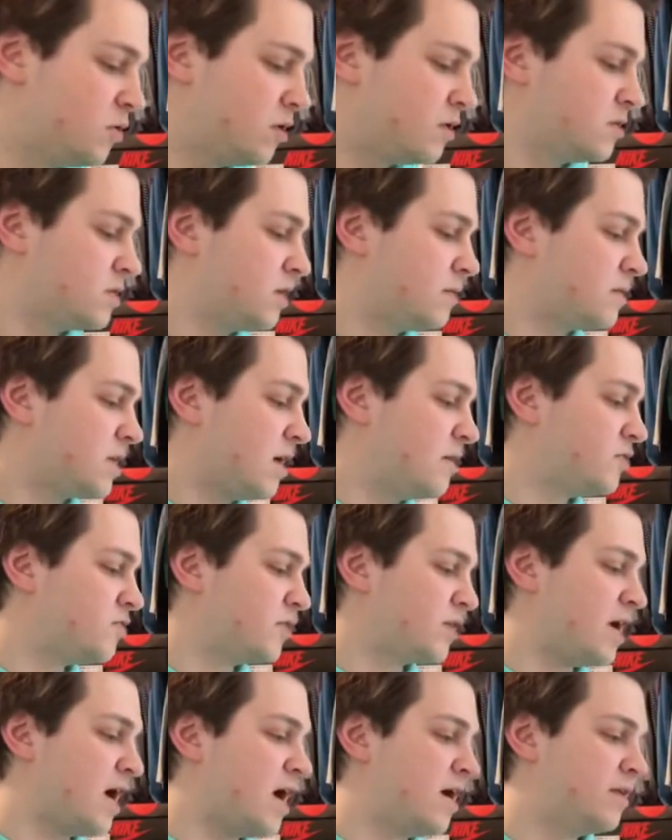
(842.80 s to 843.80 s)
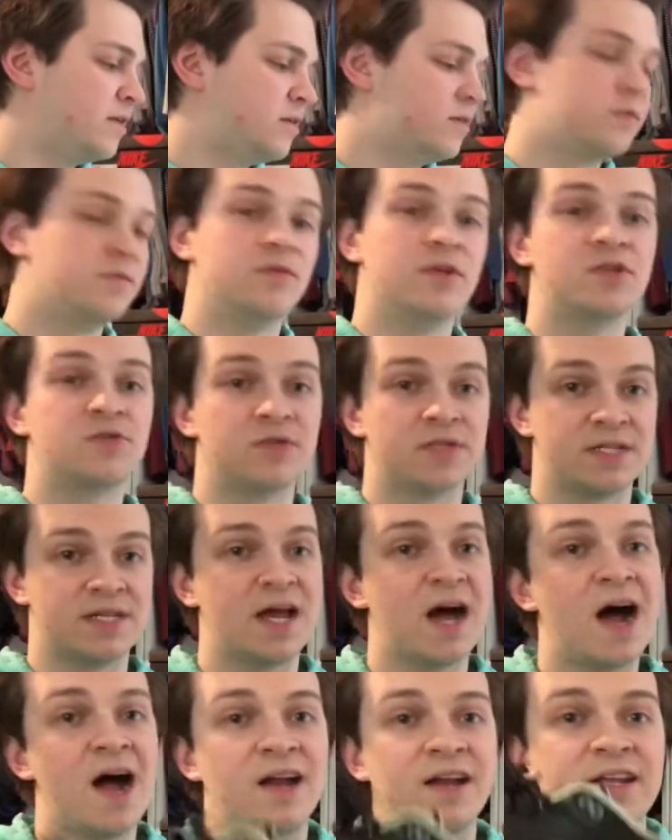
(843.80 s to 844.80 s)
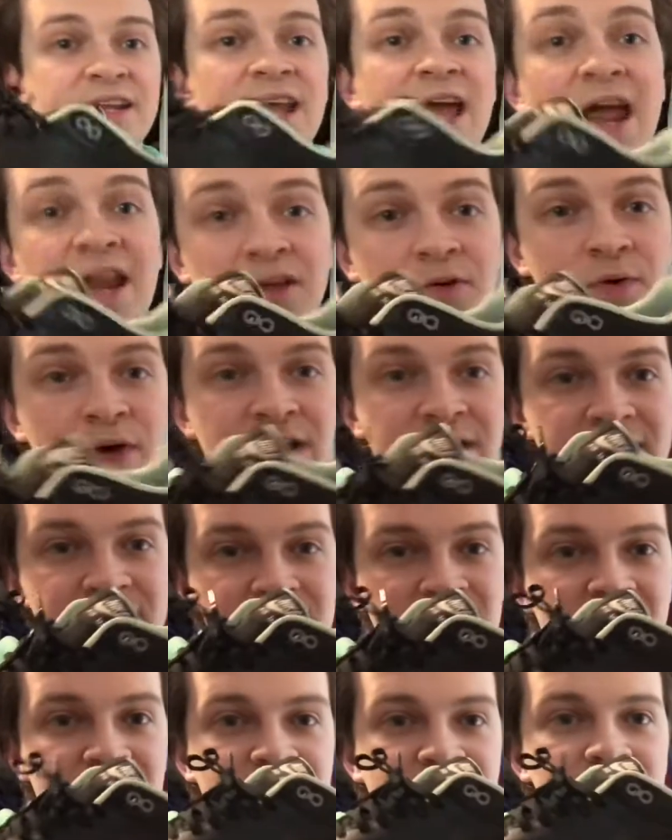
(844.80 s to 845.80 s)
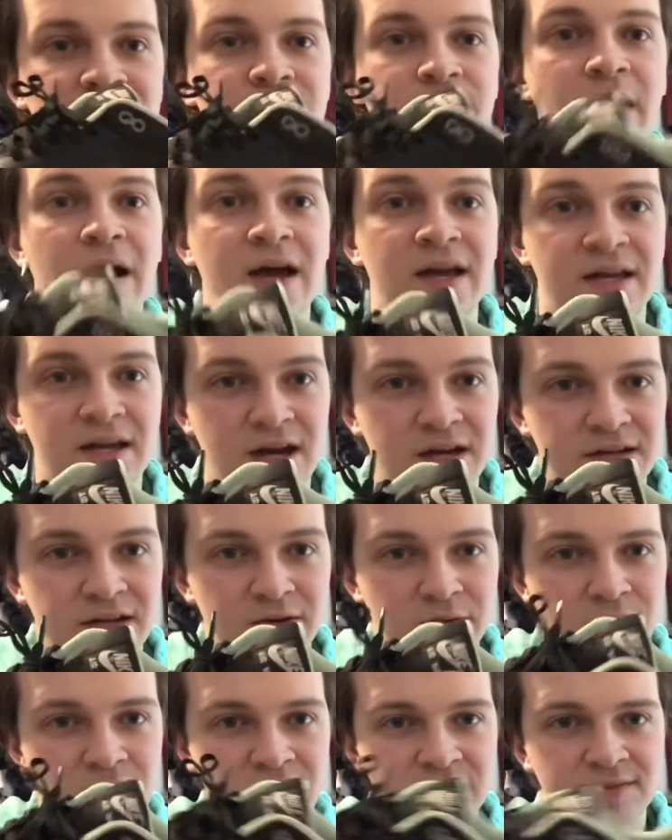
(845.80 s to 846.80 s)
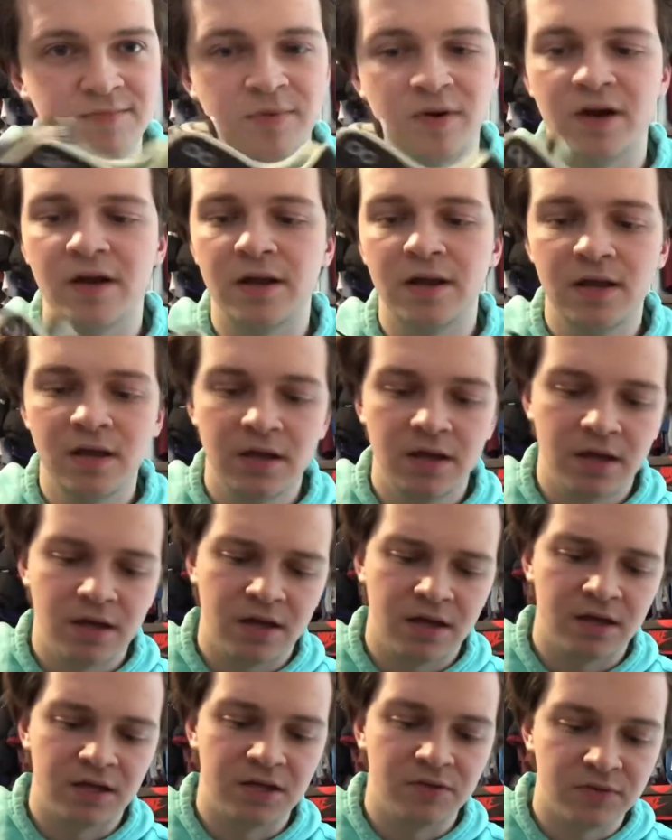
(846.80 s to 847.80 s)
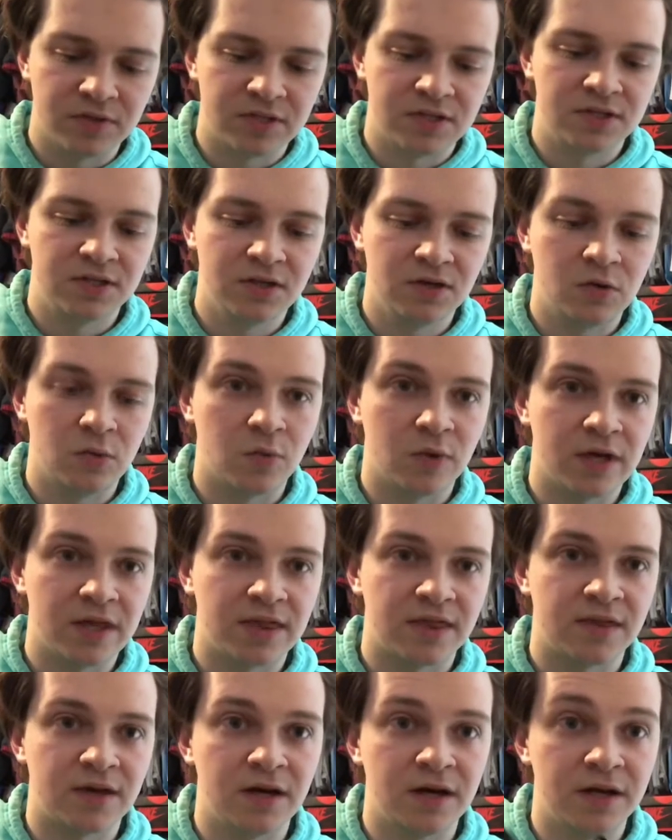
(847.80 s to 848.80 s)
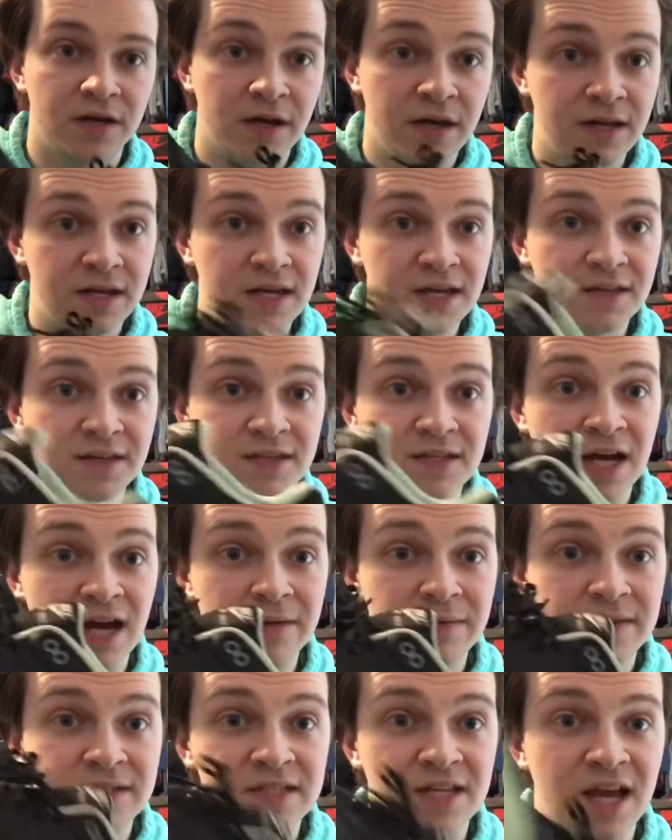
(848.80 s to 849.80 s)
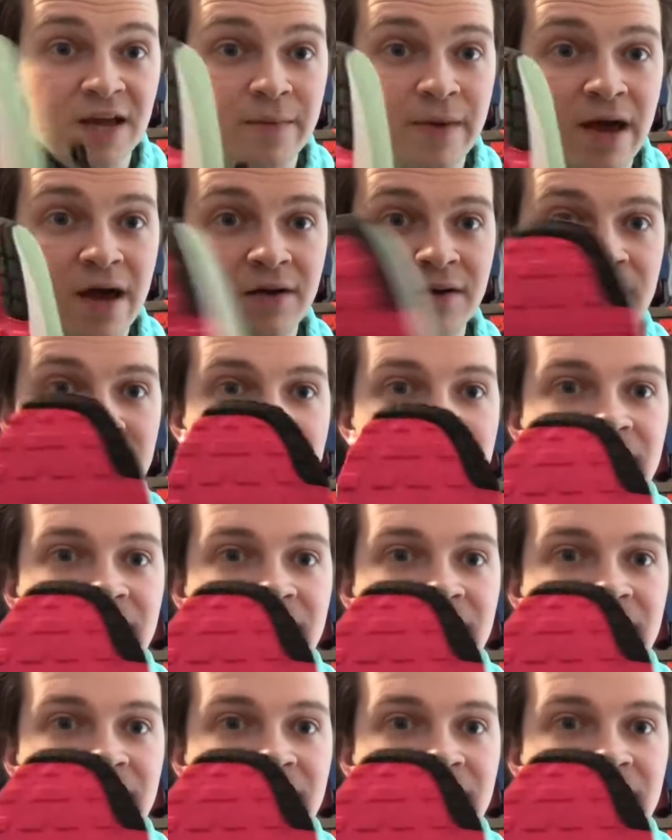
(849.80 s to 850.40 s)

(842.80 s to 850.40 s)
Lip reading: sometimes forgotten. This was not in any way designed by Kanye West, but he was still with Nike at the time these came out.